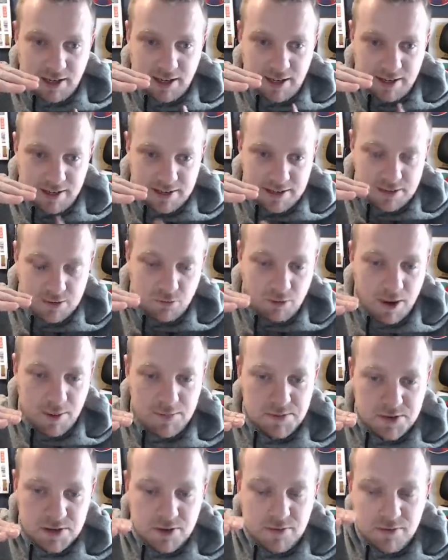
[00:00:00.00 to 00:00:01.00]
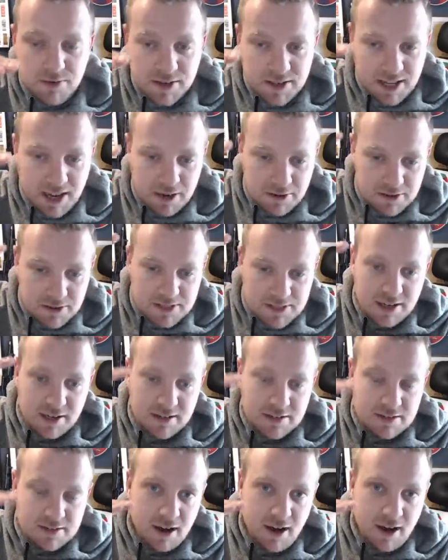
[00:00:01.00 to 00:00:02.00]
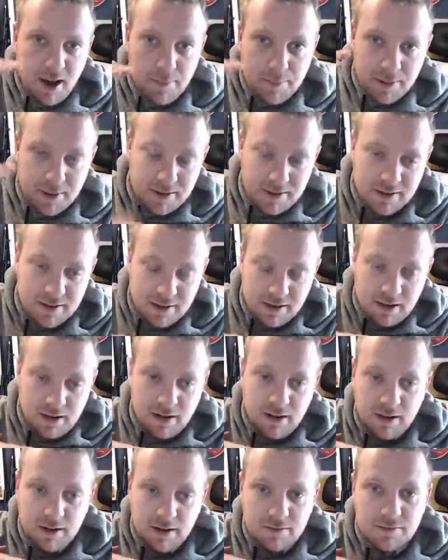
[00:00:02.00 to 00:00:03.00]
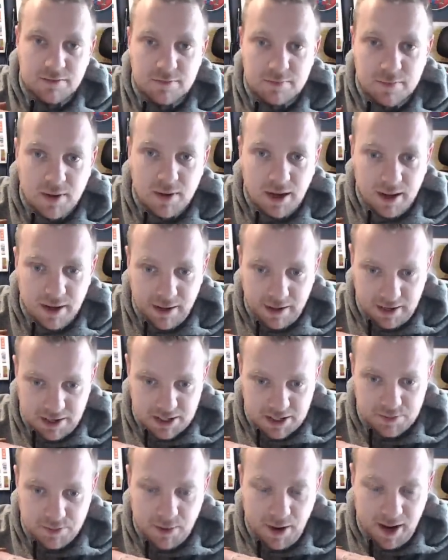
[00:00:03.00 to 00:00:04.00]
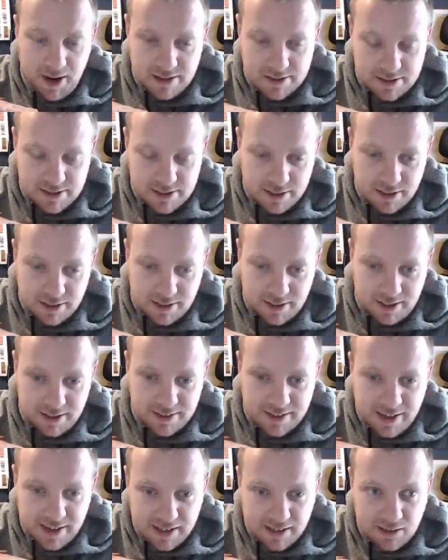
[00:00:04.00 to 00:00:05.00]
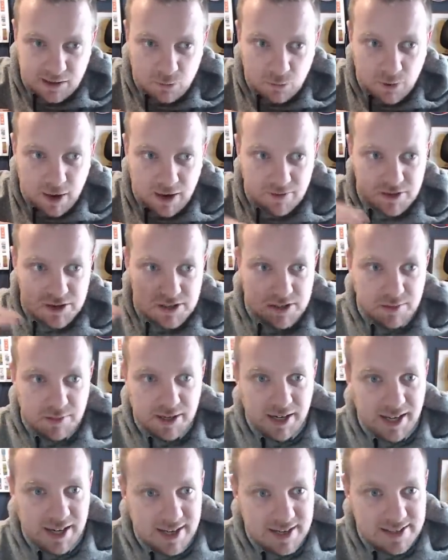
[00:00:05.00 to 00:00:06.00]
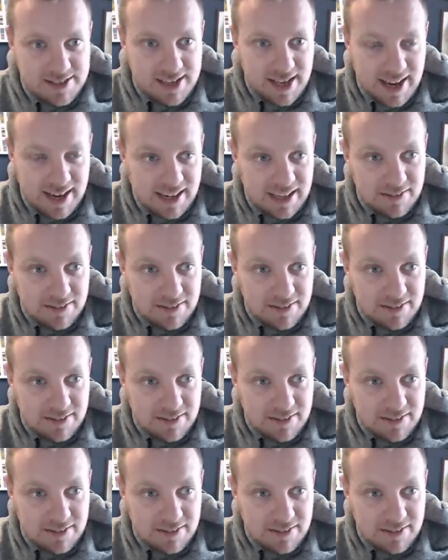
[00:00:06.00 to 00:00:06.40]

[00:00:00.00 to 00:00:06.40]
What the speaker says: is a web server, and that'll sit on top of my express. And then whenever someone hits any